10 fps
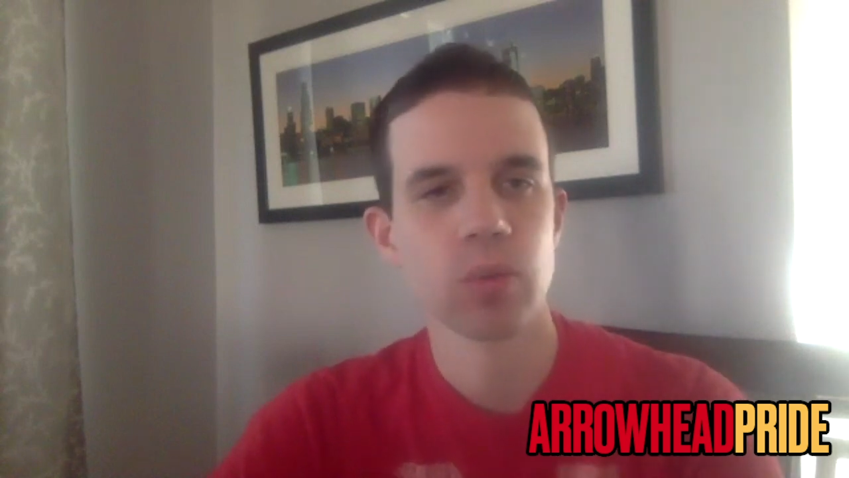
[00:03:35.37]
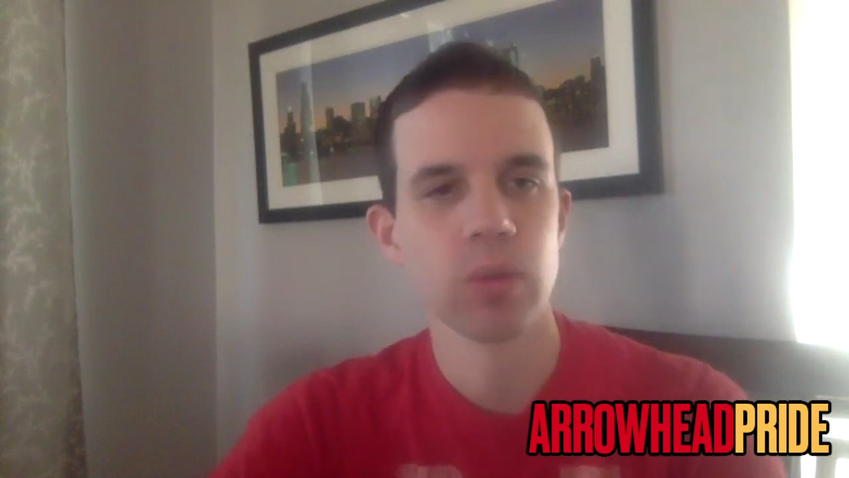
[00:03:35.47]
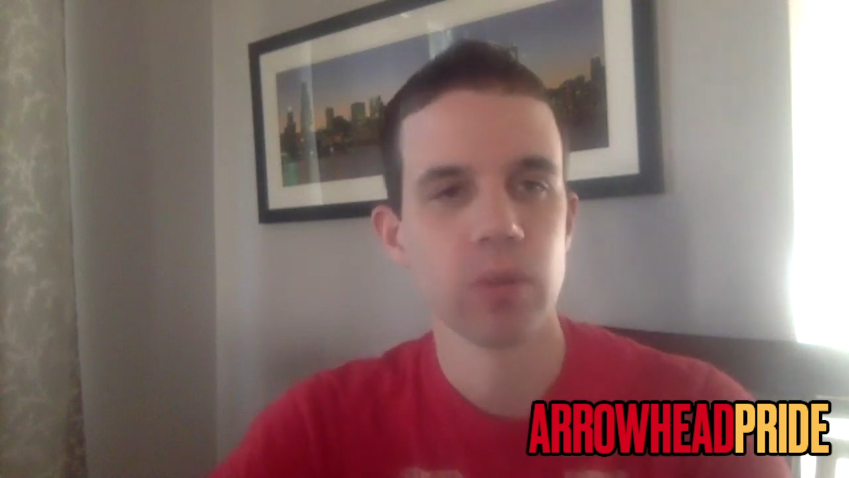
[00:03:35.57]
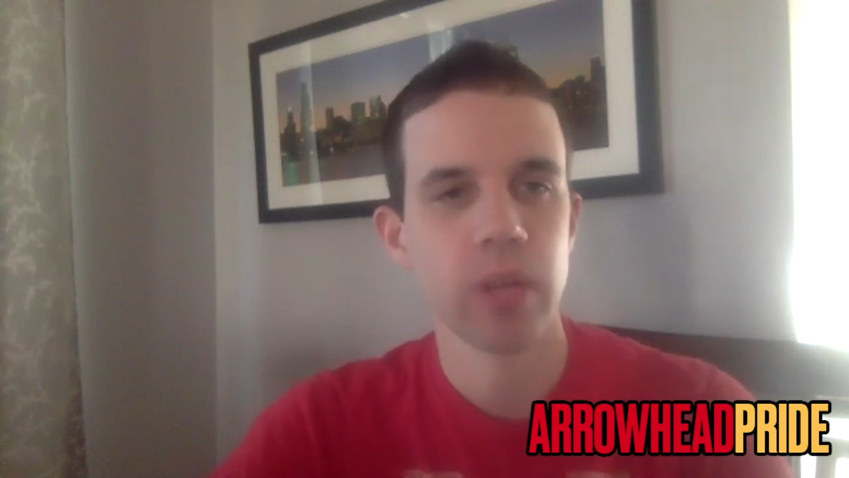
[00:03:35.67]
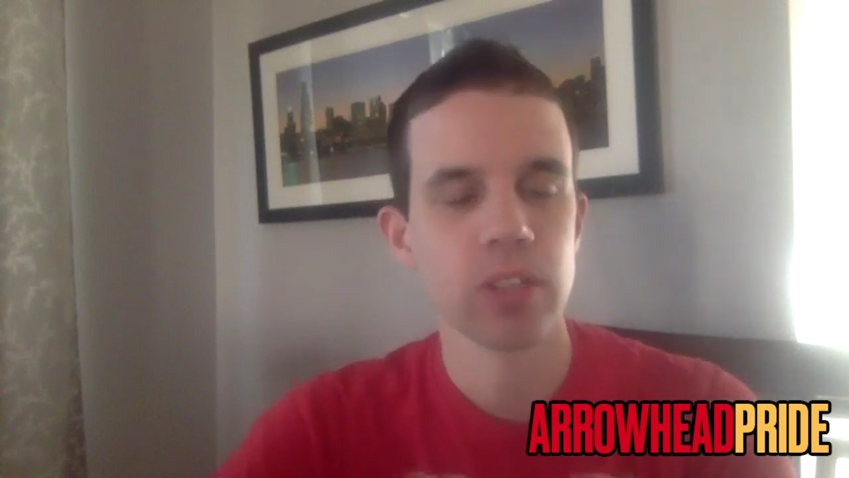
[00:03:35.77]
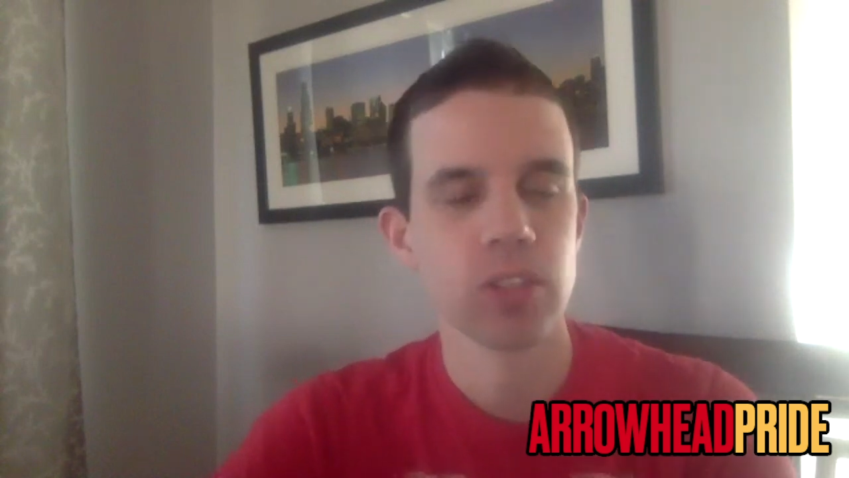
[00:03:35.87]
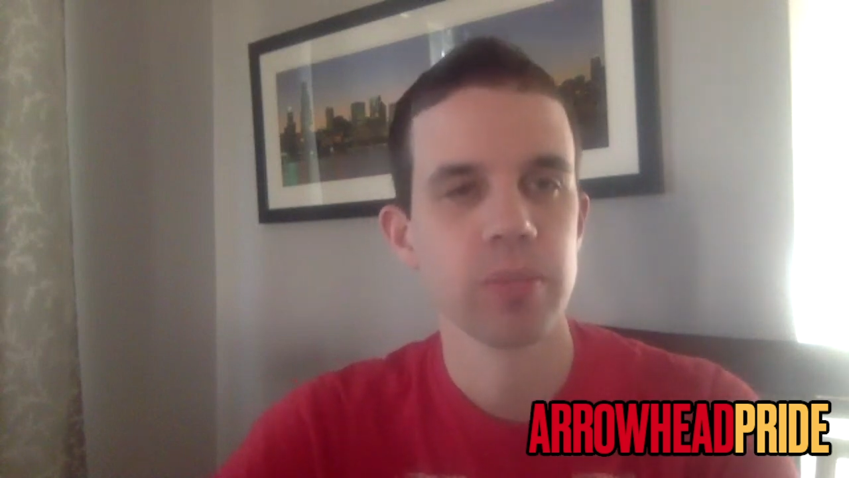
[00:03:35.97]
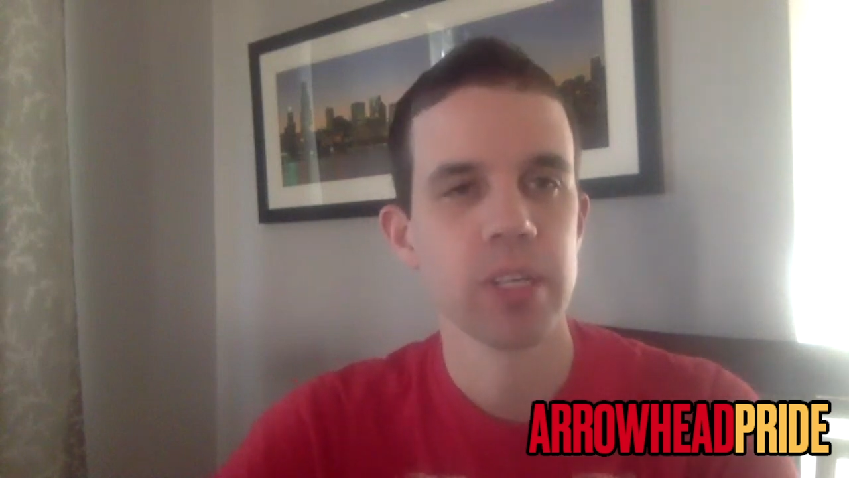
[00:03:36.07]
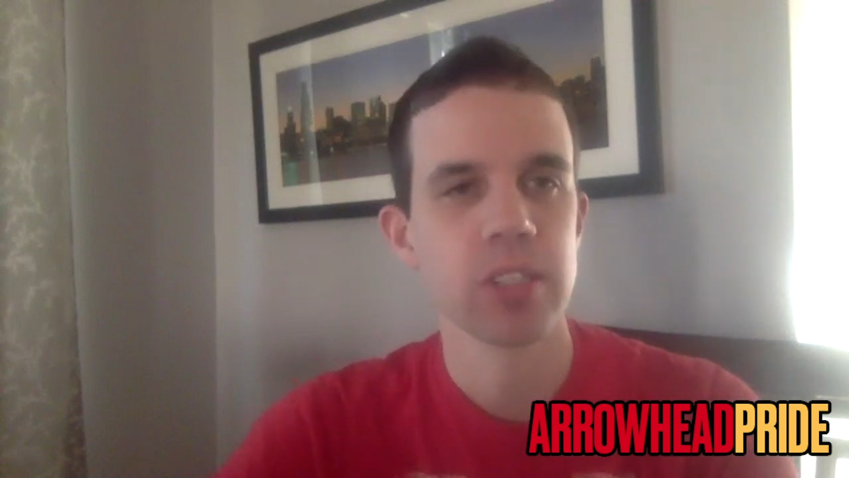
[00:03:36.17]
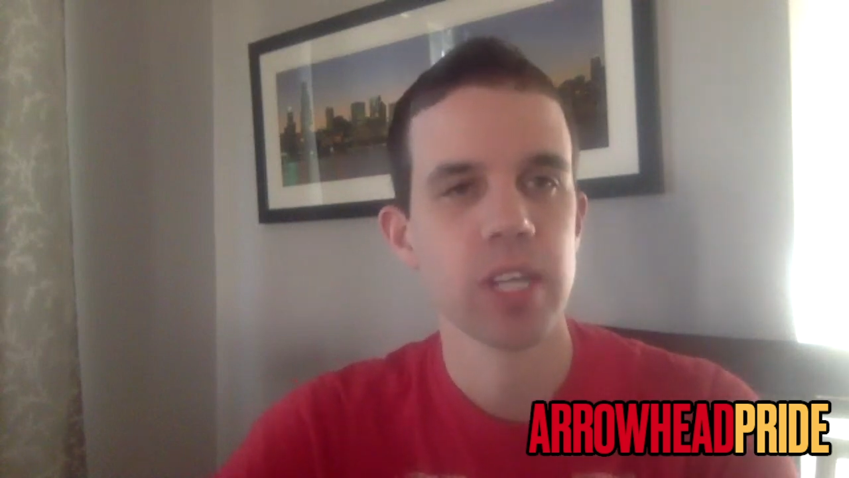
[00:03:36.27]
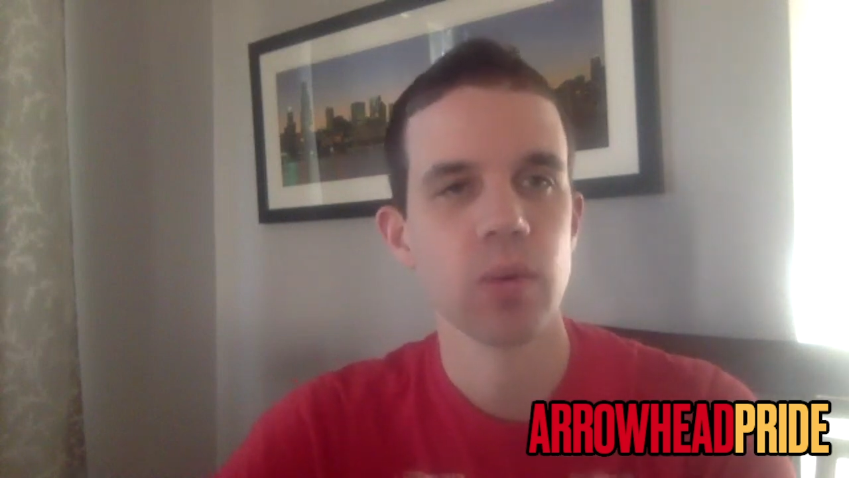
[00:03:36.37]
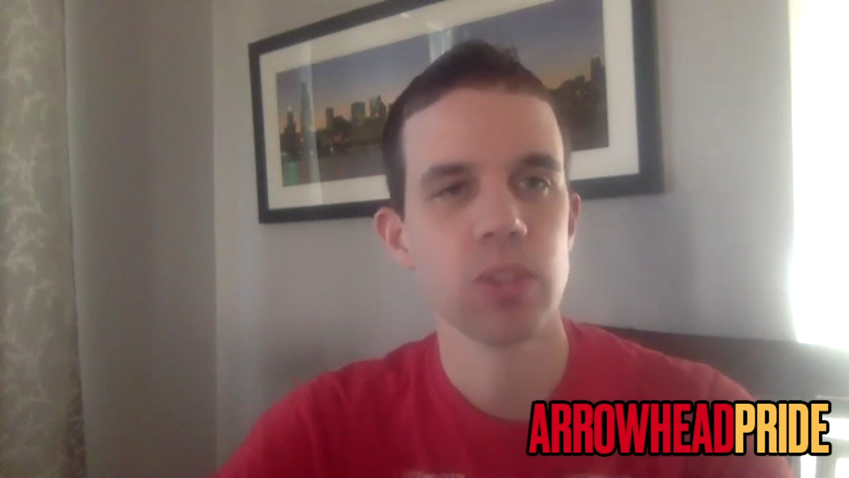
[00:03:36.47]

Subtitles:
one answered my second one.